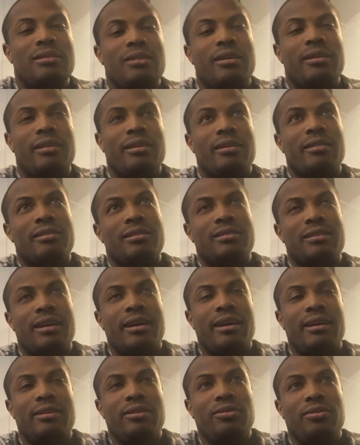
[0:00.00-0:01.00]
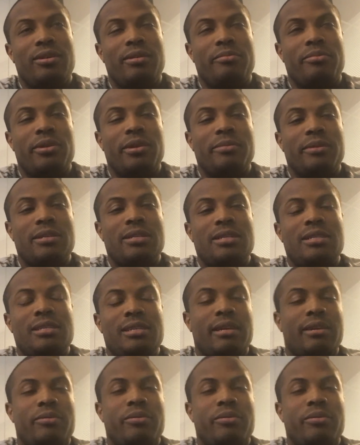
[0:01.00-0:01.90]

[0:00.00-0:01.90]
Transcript: on the other side you can pretty much say